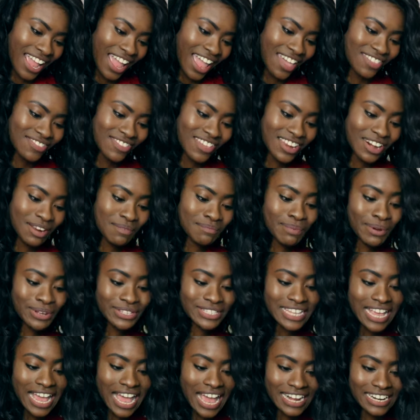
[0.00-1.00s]
And then a
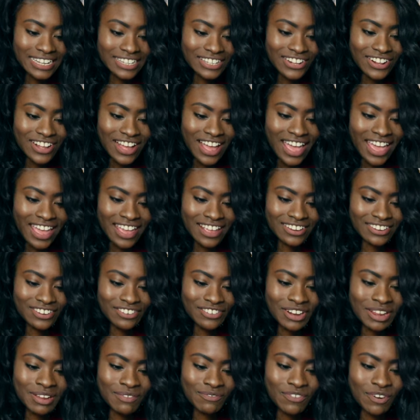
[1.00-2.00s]
botanical hand
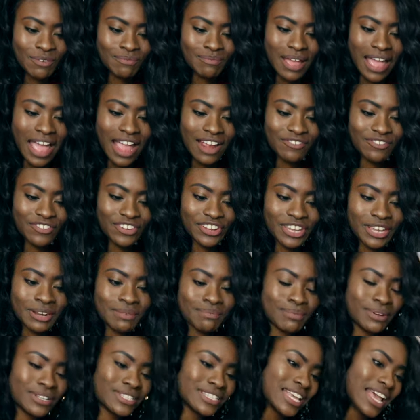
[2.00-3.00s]
cream from
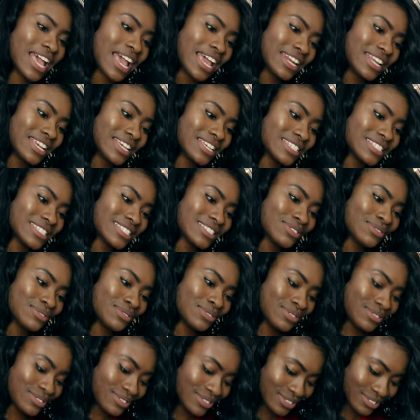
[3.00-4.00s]
African Botanics.
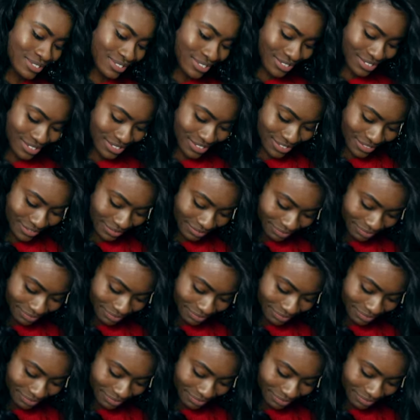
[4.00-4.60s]
Ooh.